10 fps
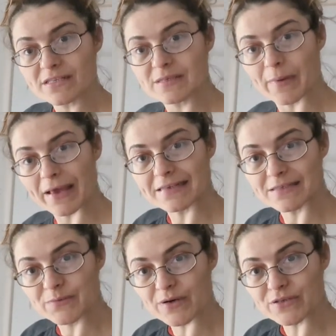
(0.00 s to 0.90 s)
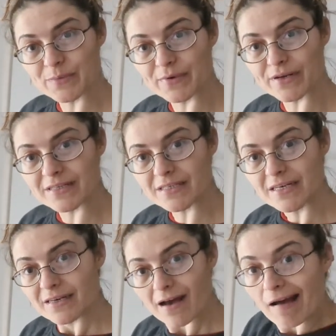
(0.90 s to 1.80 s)
space where to put it.
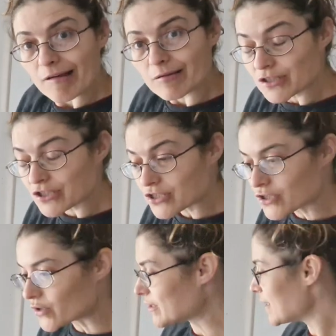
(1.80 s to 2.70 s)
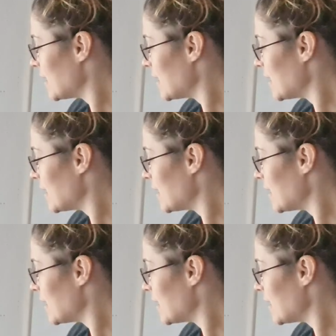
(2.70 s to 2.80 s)
I just don't.